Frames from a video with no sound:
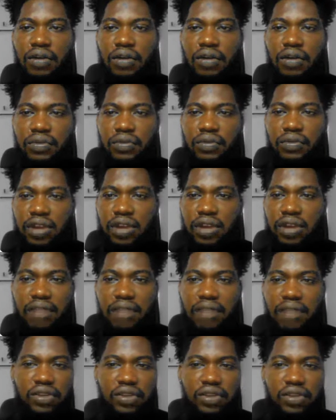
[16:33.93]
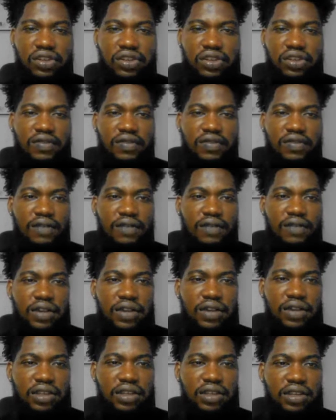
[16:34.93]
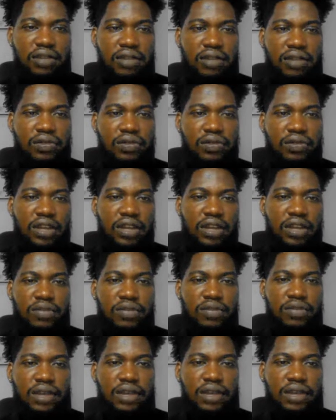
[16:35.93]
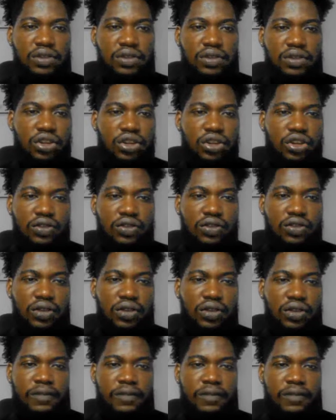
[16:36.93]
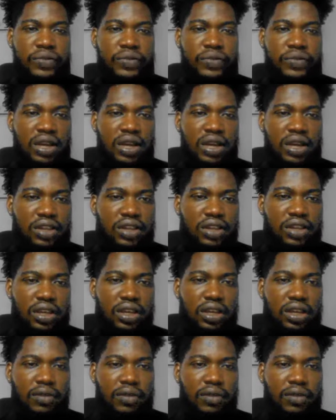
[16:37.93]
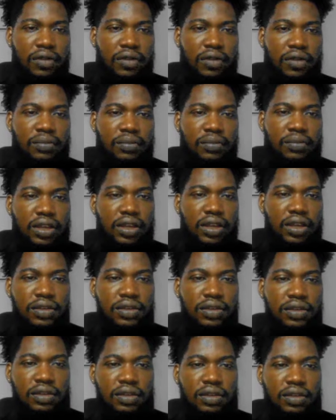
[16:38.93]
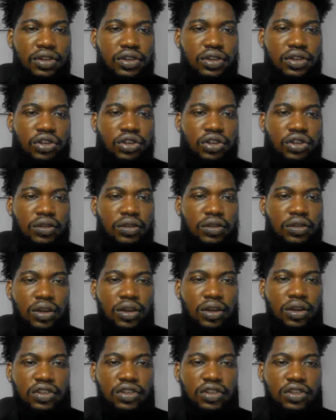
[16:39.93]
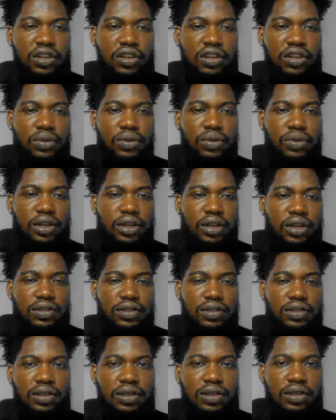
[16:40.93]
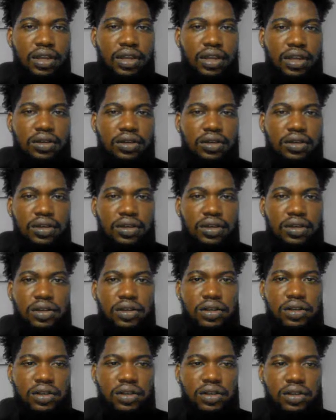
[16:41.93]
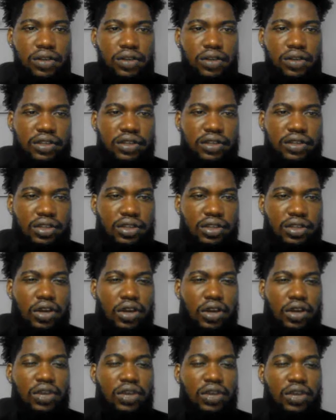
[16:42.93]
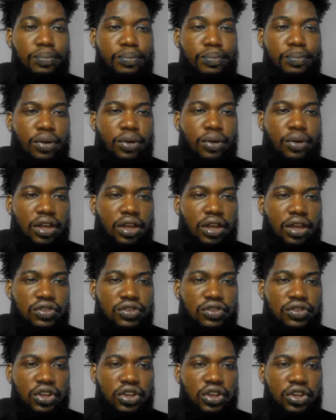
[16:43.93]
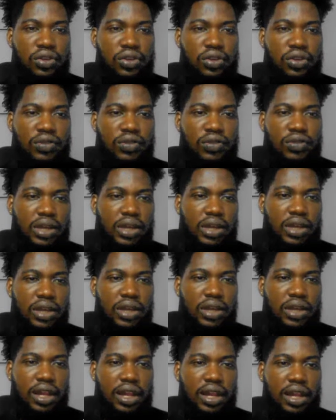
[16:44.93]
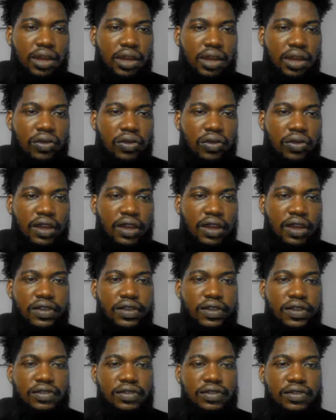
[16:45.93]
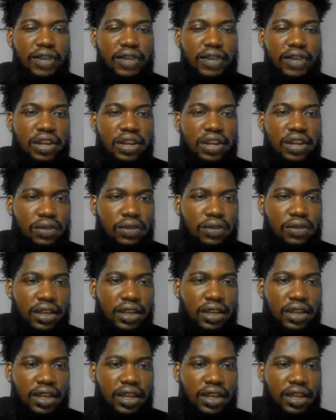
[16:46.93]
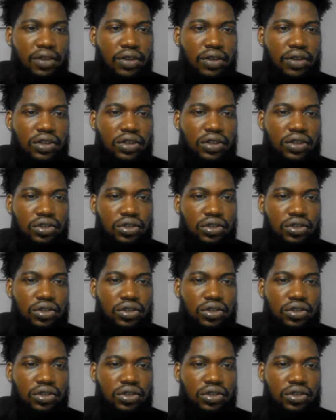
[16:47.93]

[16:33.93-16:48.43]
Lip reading: let me just leave that for later. So let's not begin installation. So yeah, I just click begin installation, installing plugins there. So you can see. So I'll do a bulk installation. See what I do. I click on everything. So I click on that and I click on install,